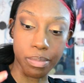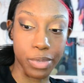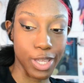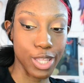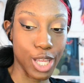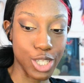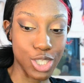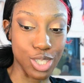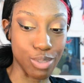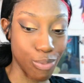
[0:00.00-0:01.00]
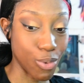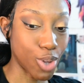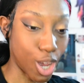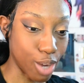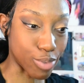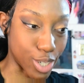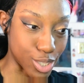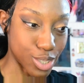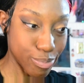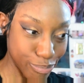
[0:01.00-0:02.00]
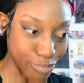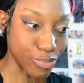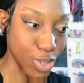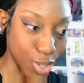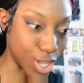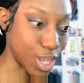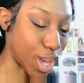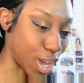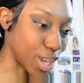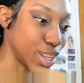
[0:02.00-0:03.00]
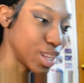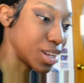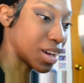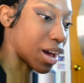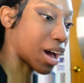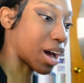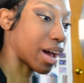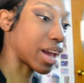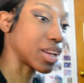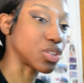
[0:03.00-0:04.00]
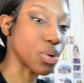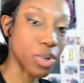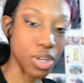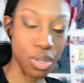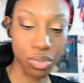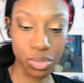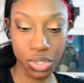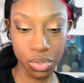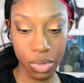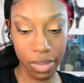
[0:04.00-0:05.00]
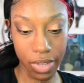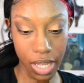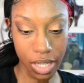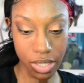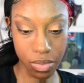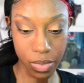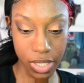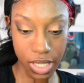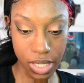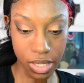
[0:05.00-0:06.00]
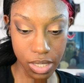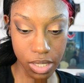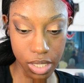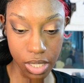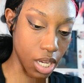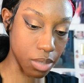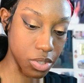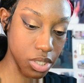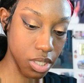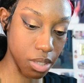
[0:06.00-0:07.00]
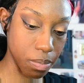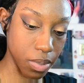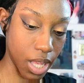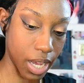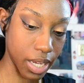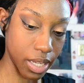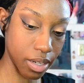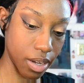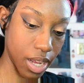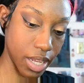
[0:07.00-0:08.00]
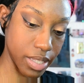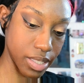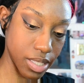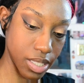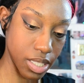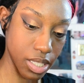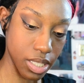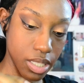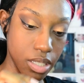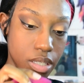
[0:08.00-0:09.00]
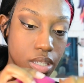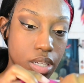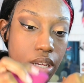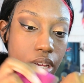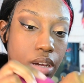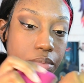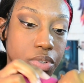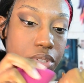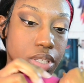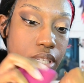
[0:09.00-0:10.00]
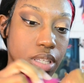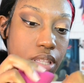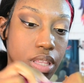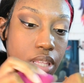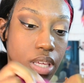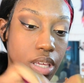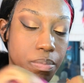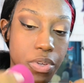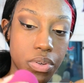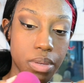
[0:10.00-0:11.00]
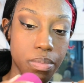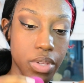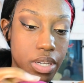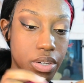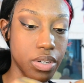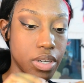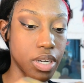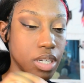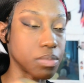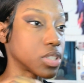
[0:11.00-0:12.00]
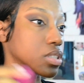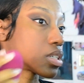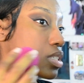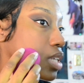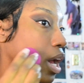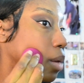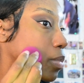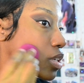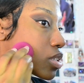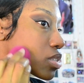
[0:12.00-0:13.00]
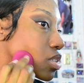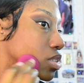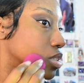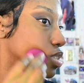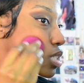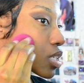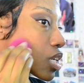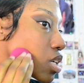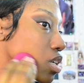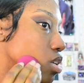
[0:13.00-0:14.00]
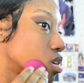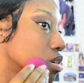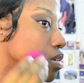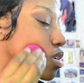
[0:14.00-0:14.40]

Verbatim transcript: being that she's full coverage, yeah, I don't want to go too heavy-handed with this. Yeah, I'm just gonna apply it as needed. I'm using the beauty blender and I'm just gonna tap it into the skin